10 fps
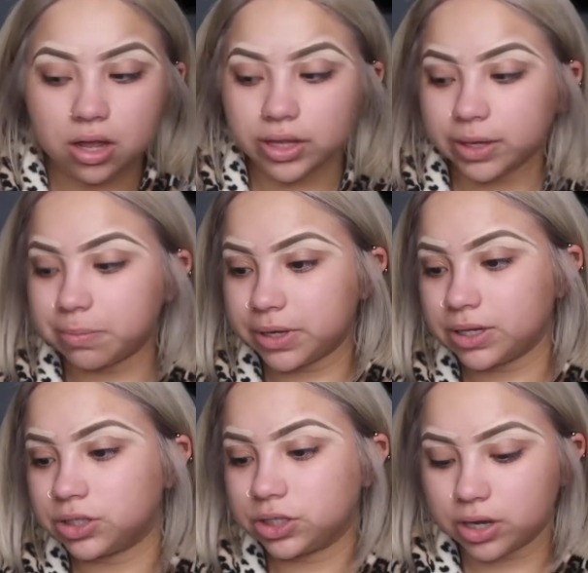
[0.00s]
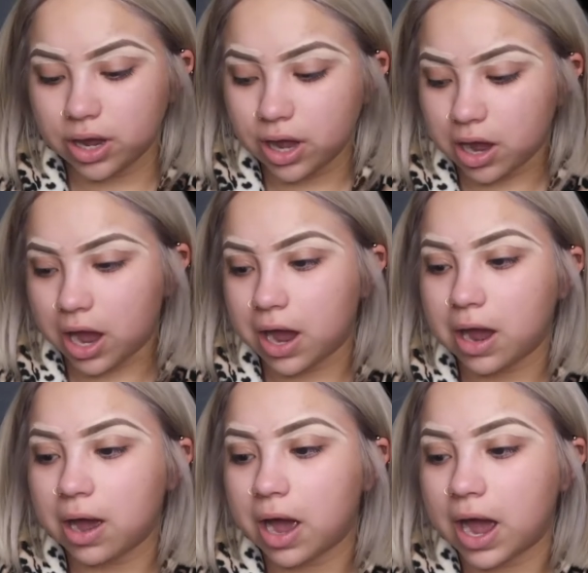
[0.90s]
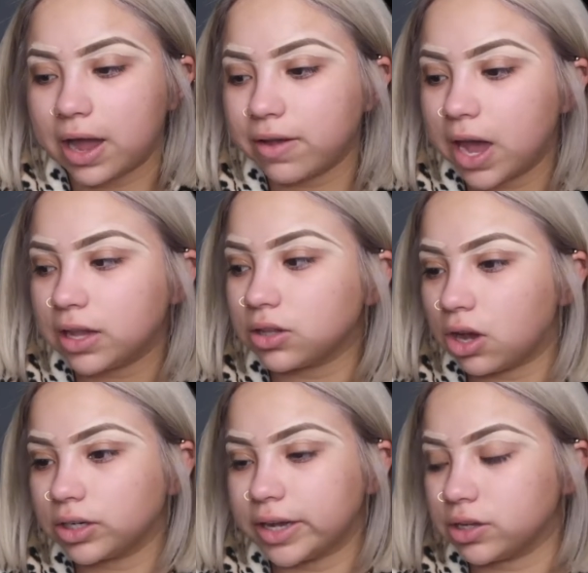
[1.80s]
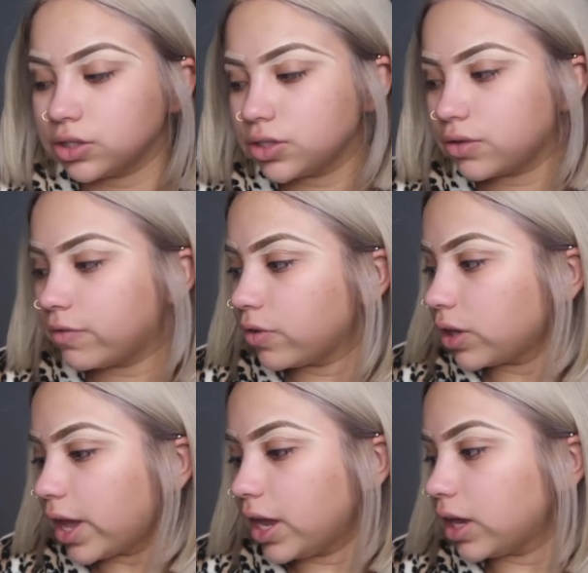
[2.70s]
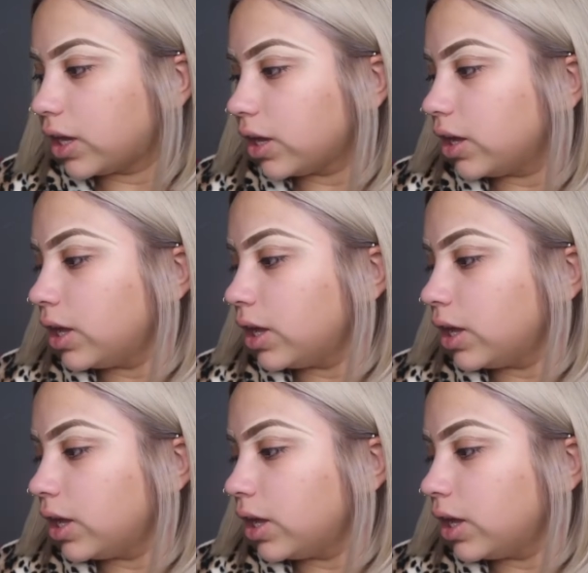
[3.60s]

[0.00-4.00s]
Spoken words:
Like, bitch, I had long nails for like